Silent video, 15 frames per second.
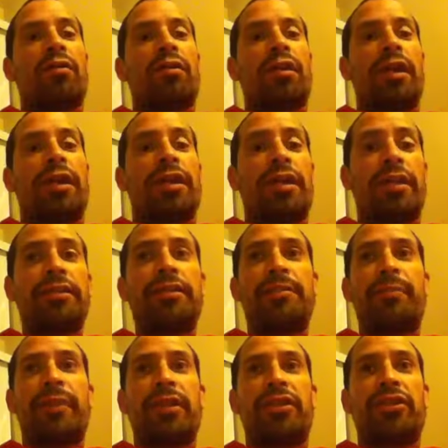in his
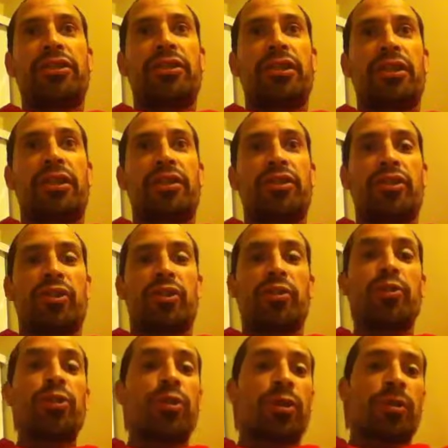speech to the
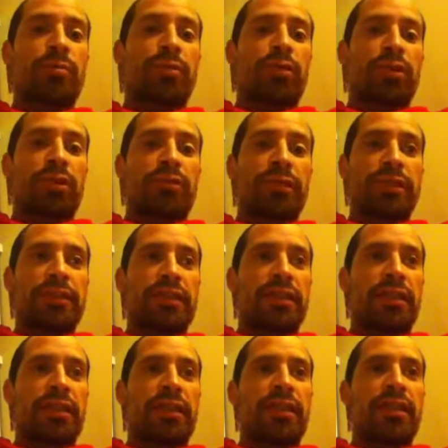New York board
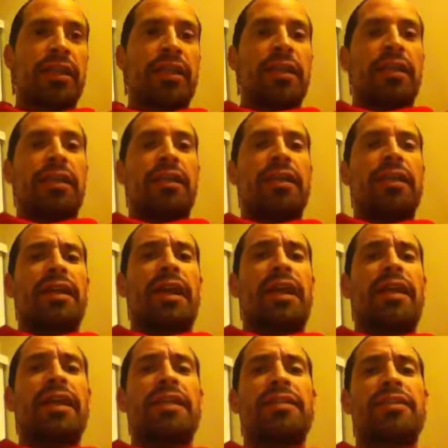recently, and
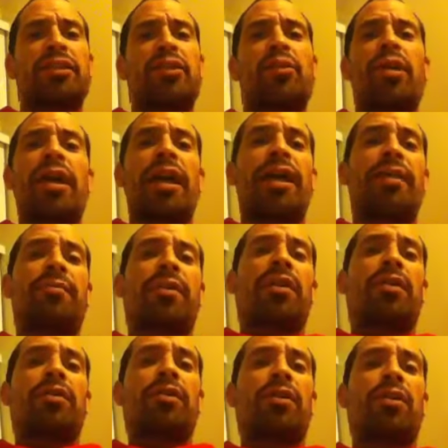his crying
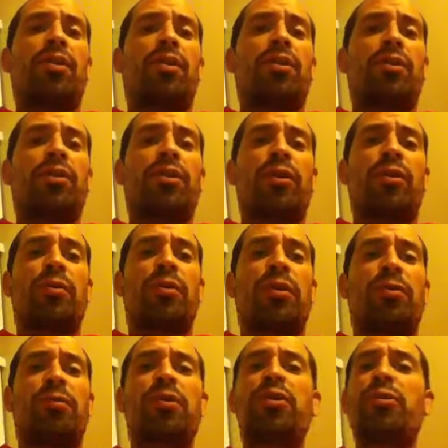about, oh,
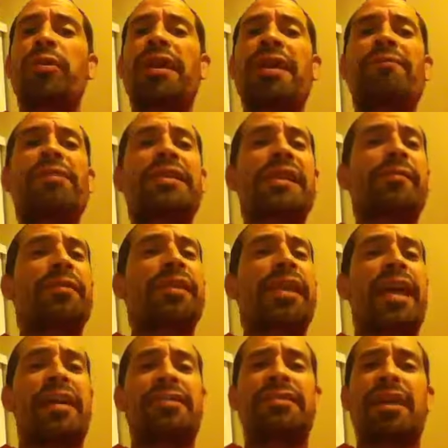we're doing everything we
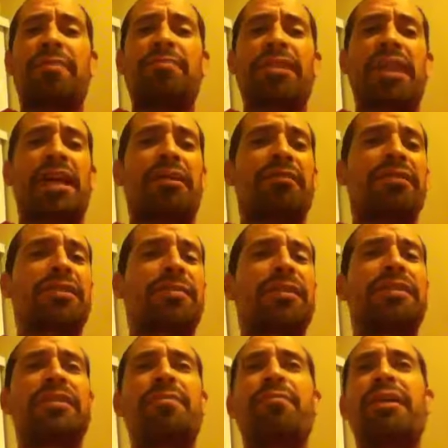can to stop terrorism.
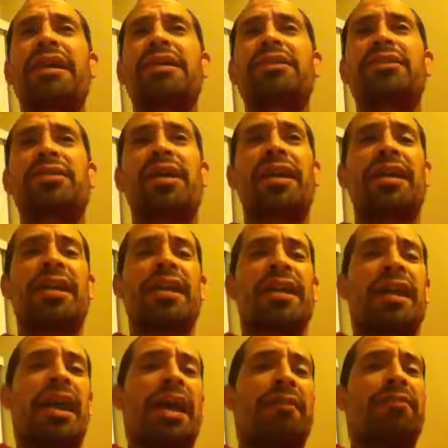It's the biggest threat
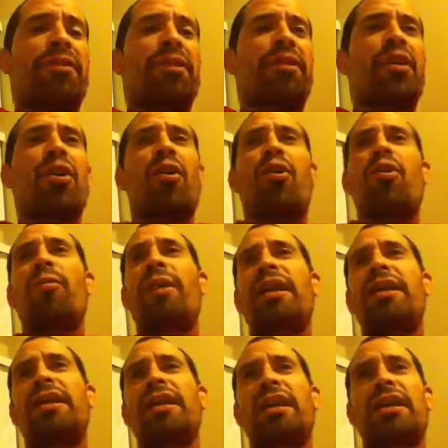ever. Oh my
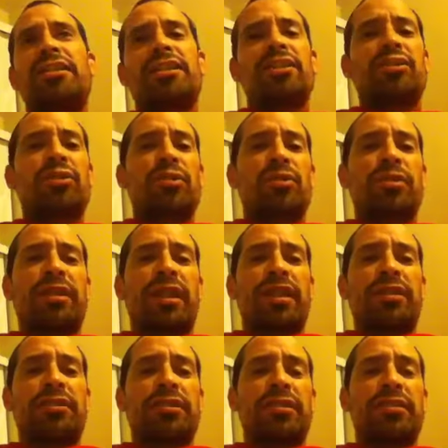gosh, it's so
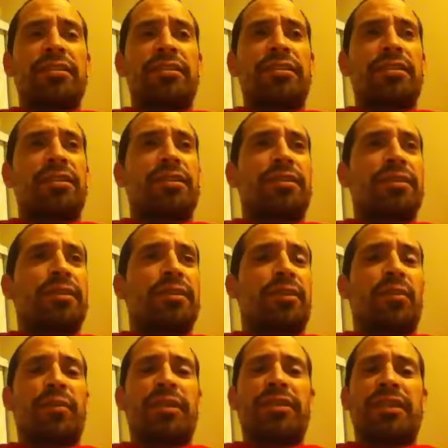dangerous.
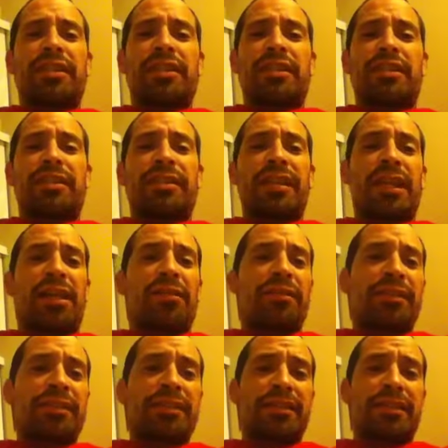What is it?
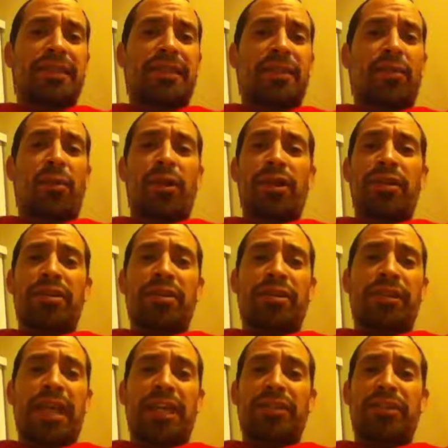Terrorists, according to
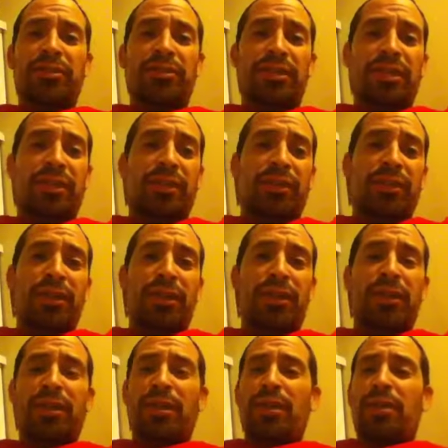national security
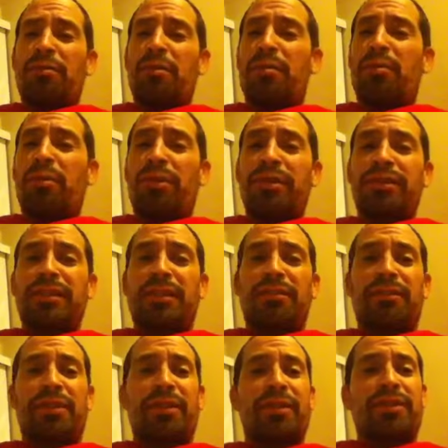reports,
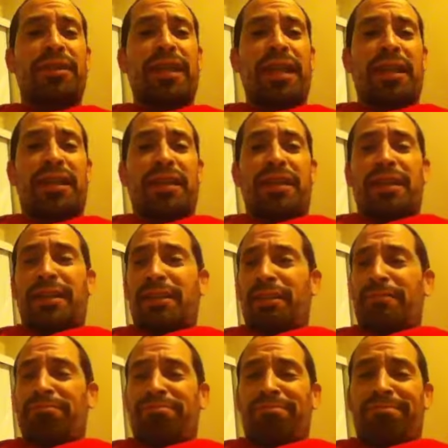have killed, like,
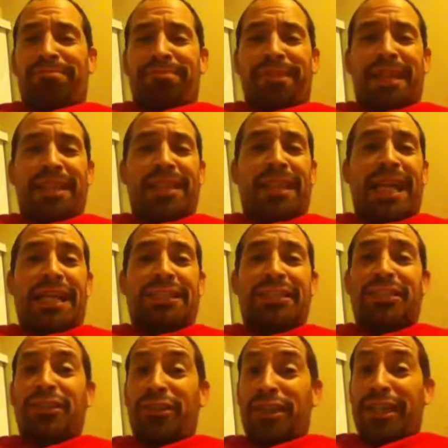in the last 3